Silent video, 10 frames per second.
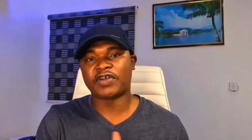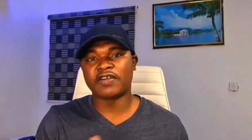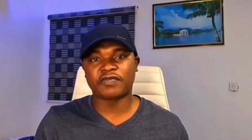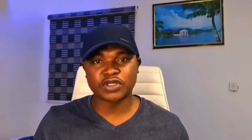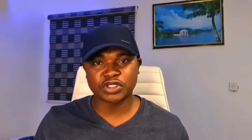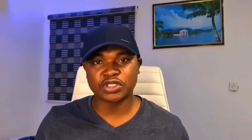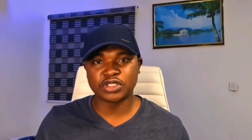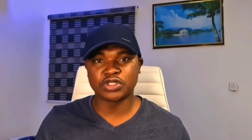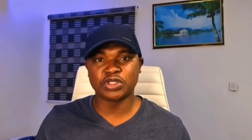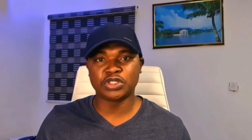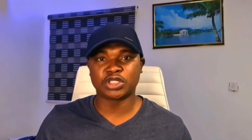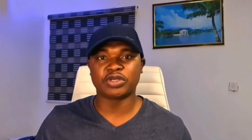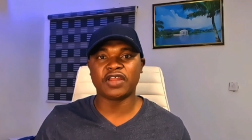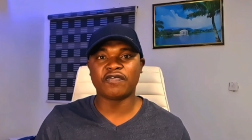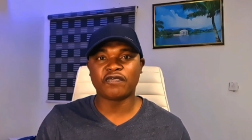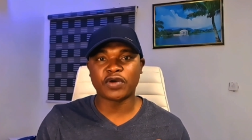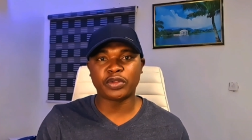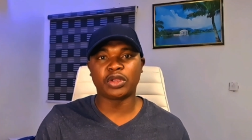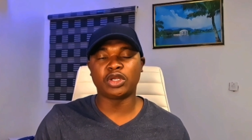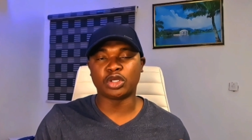first thing you need to do is actually
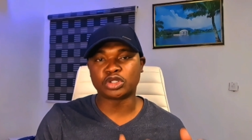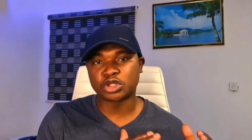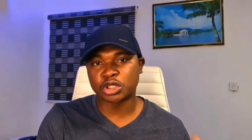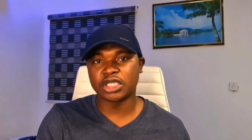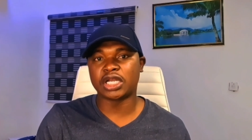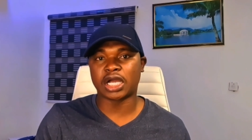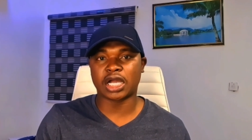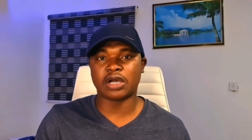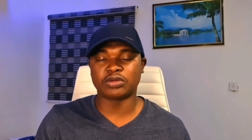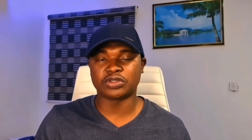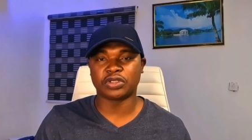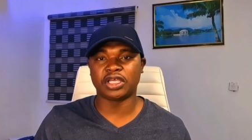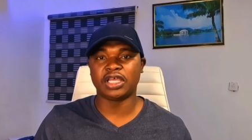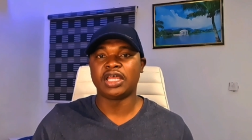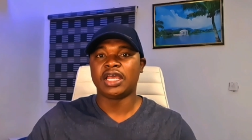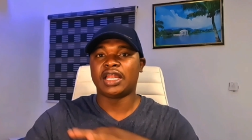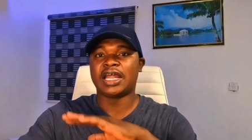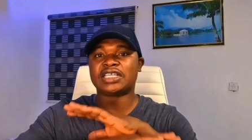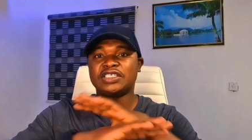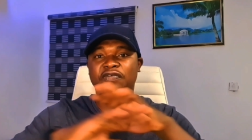funding your trading account, okay? That
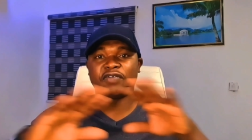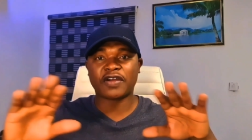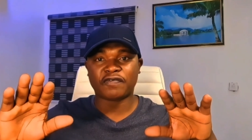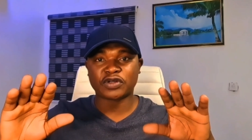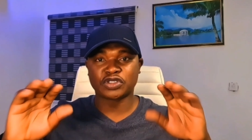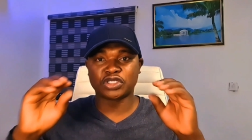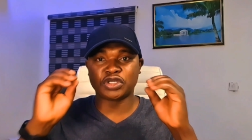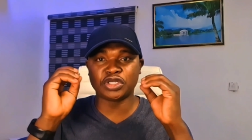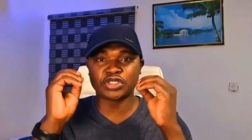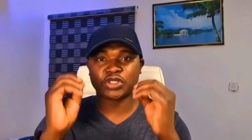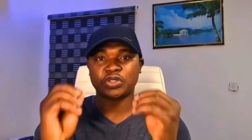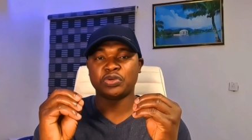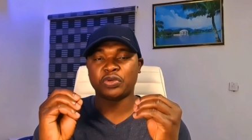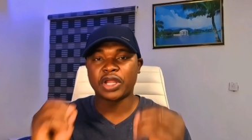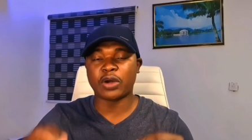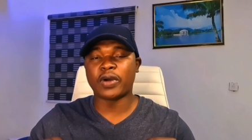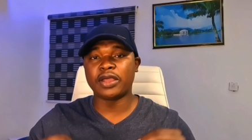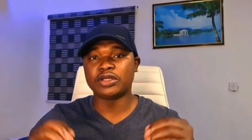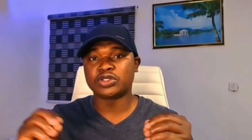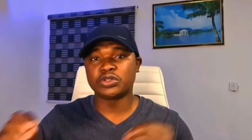is the very first thing you need to do. Now, why you
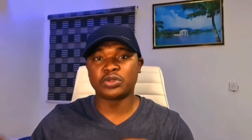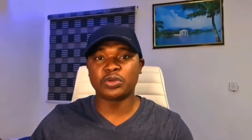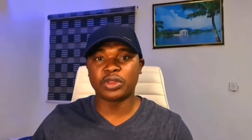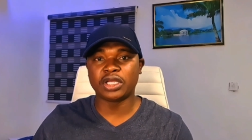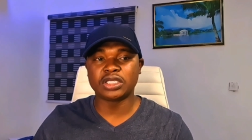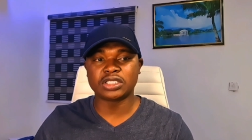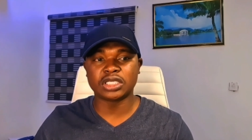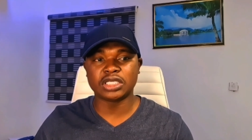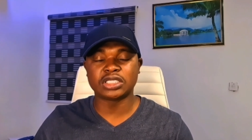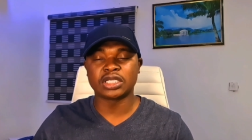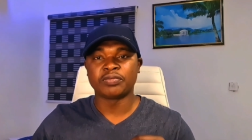need to do this is